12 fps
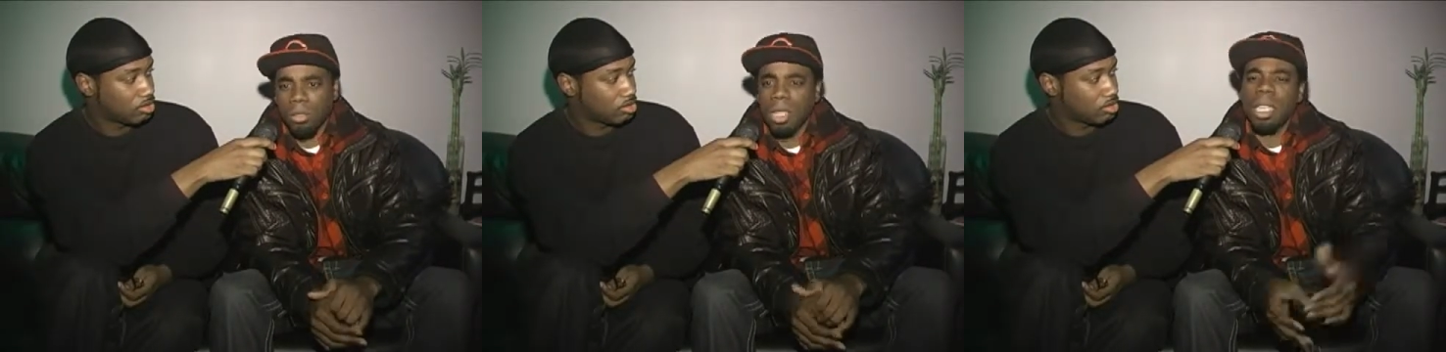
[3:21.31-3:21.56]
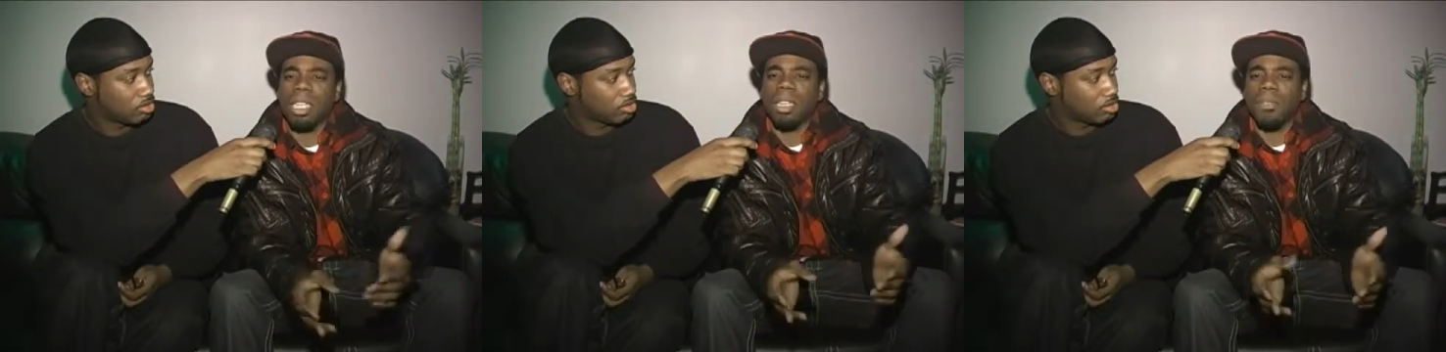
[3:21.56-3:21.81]
Speaker 1: You
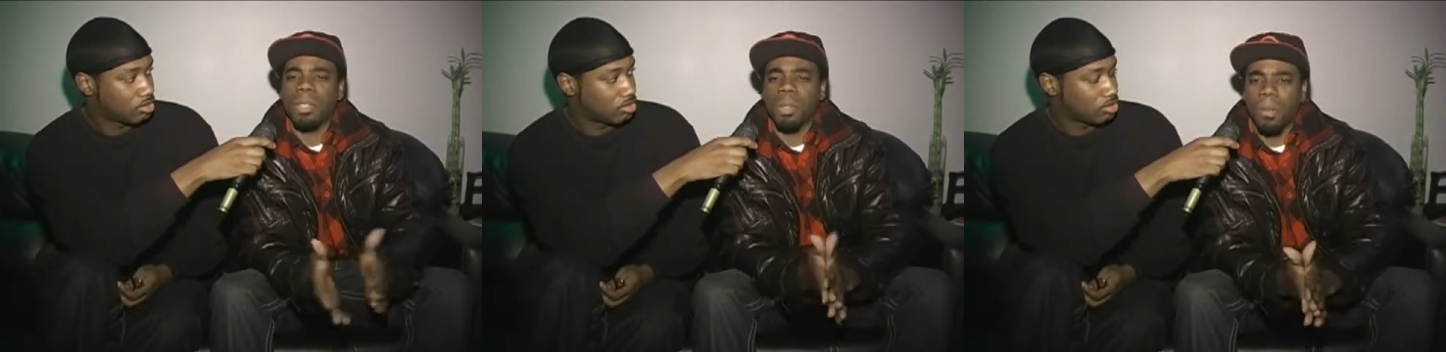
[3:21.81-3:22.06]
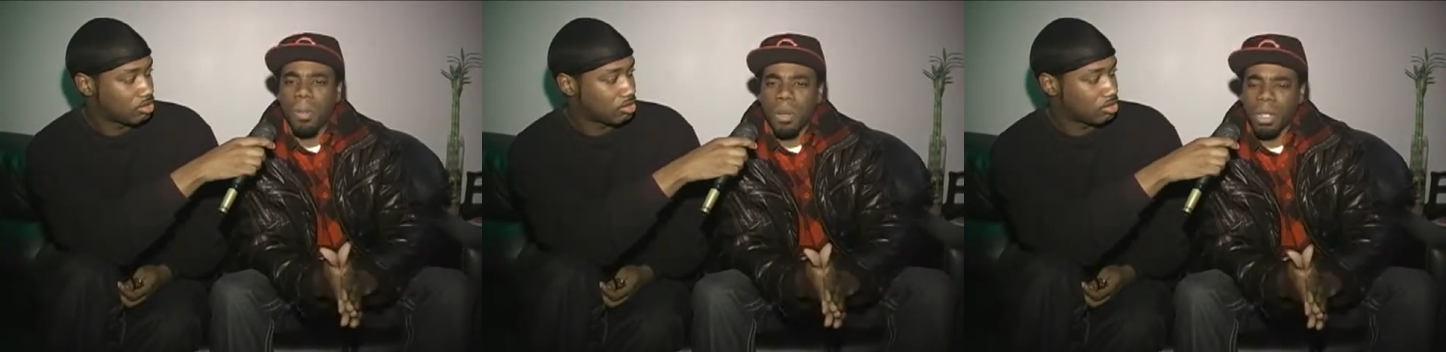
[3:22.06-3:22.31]
can't give it
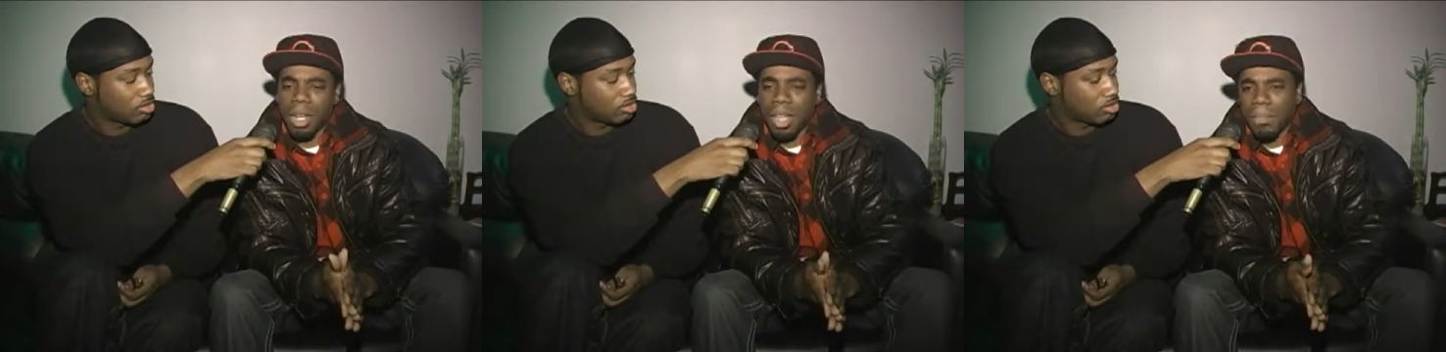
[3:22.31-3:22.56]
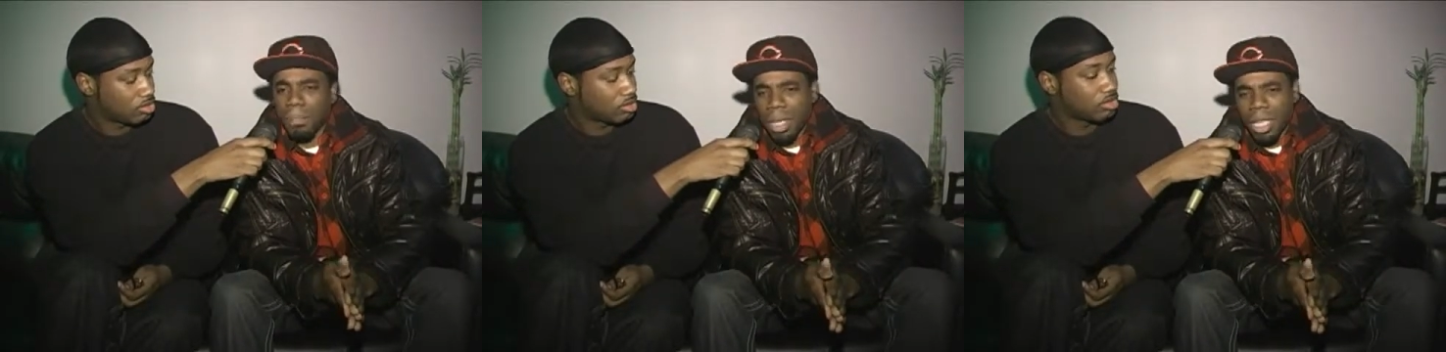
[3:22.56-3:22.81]
to a person
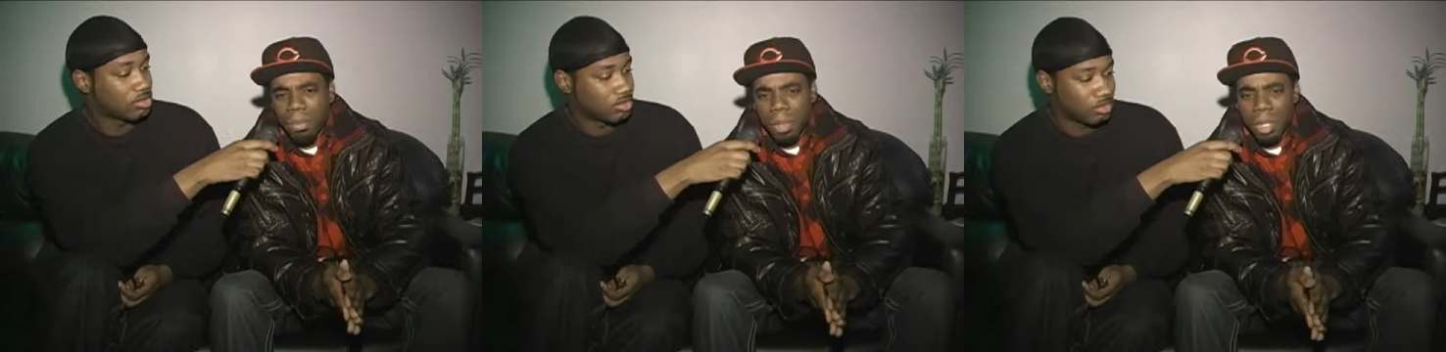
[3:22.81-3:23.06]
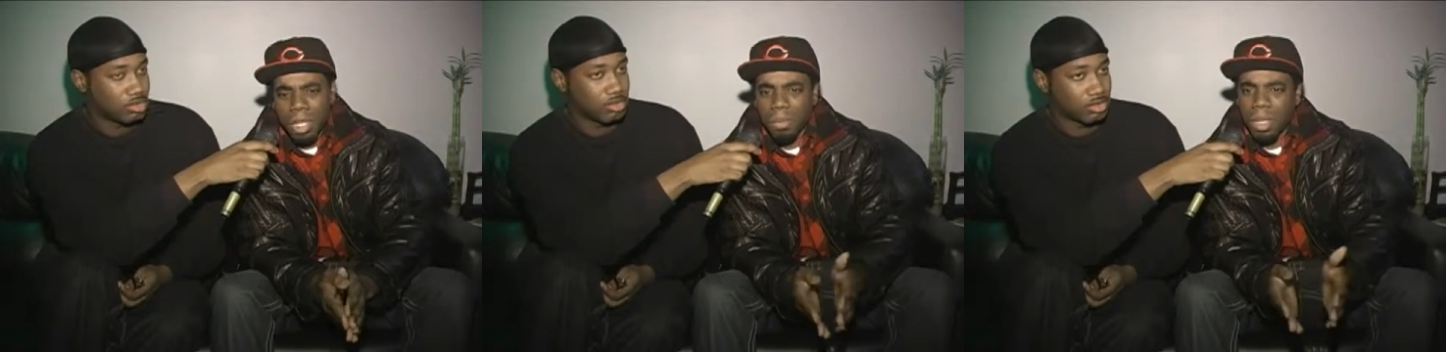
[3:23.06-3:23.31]
like Biggie
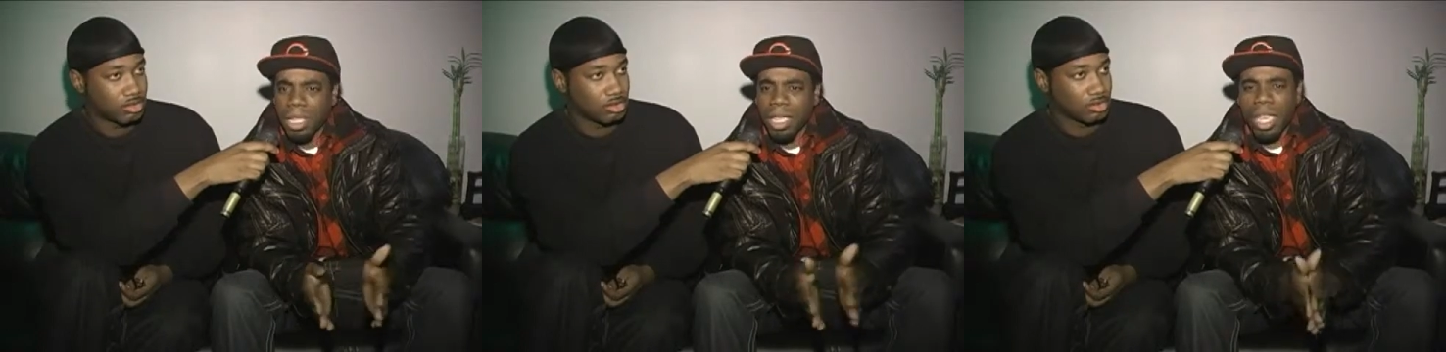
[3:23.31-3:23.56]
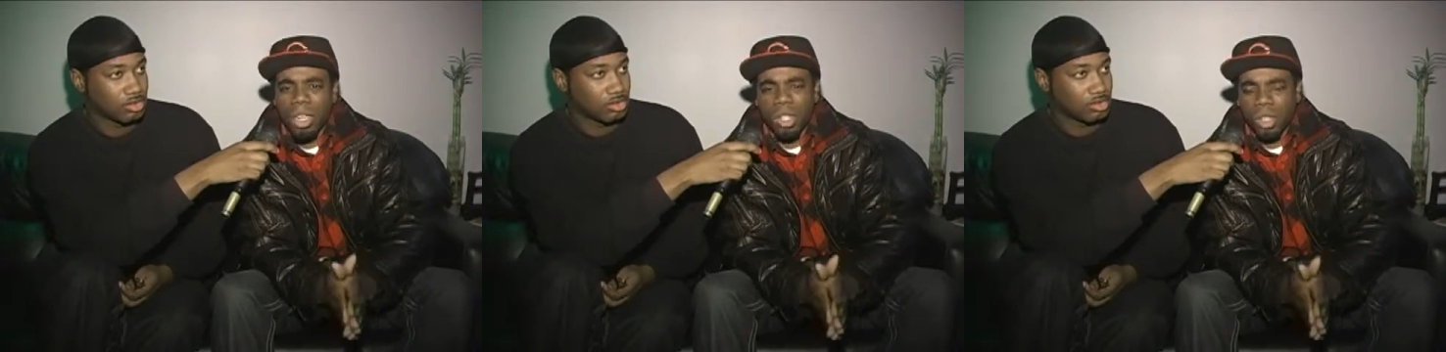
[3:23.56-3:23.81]
because Biggie
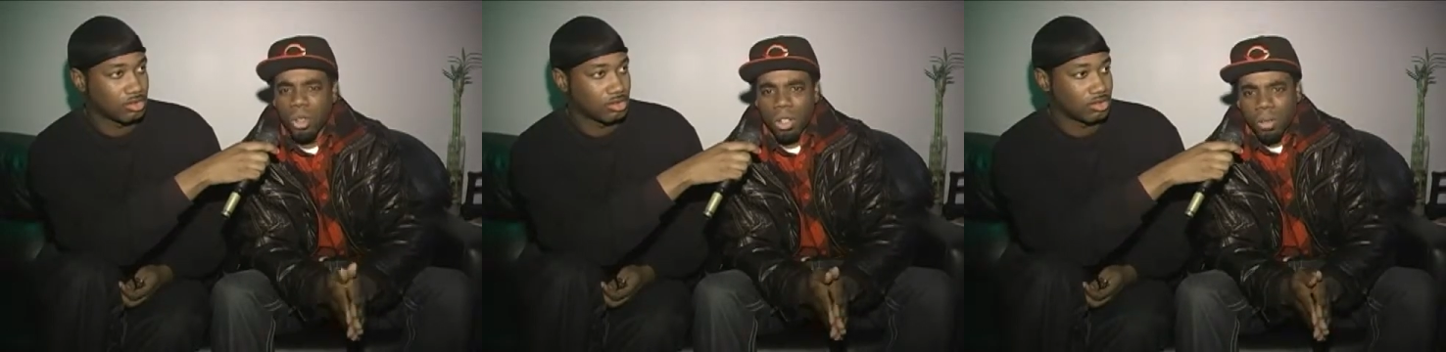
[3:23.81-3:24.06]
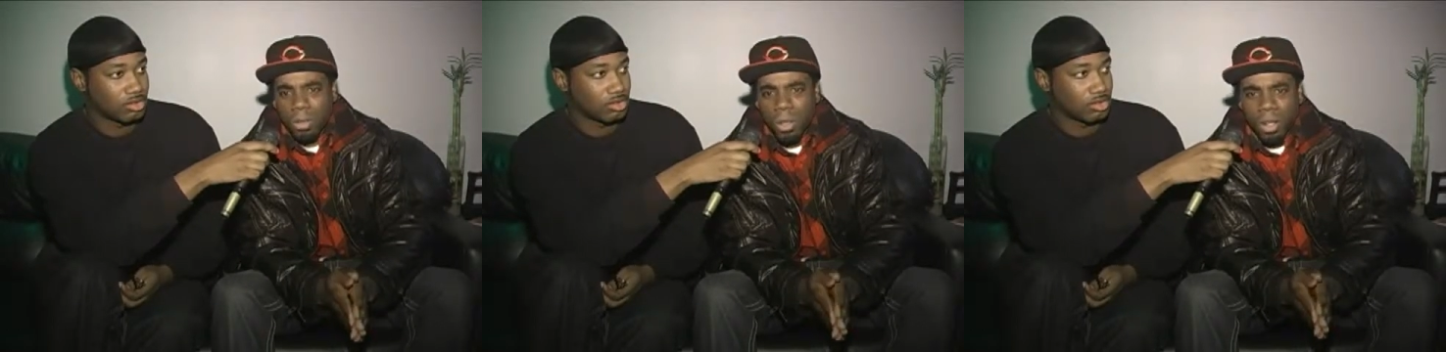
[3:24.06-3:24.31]
had a short
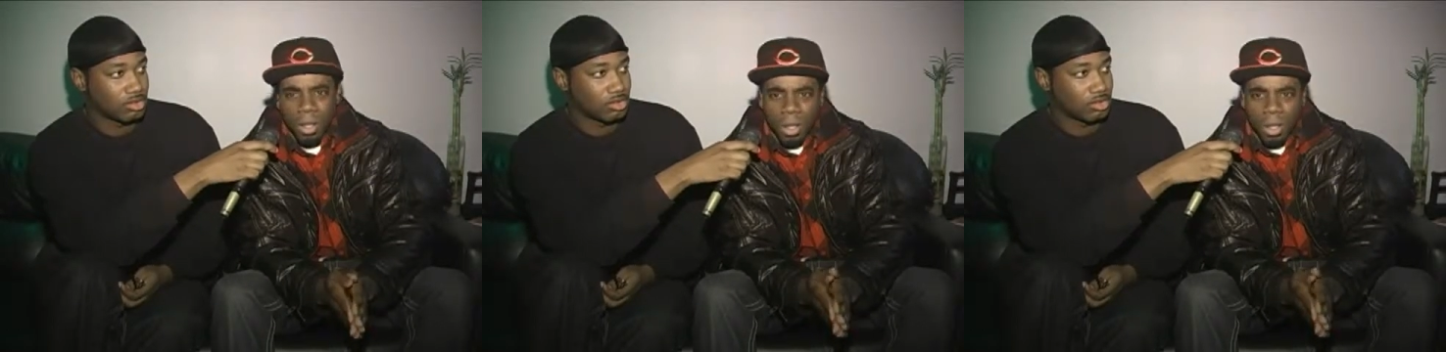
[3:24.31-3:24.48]
career.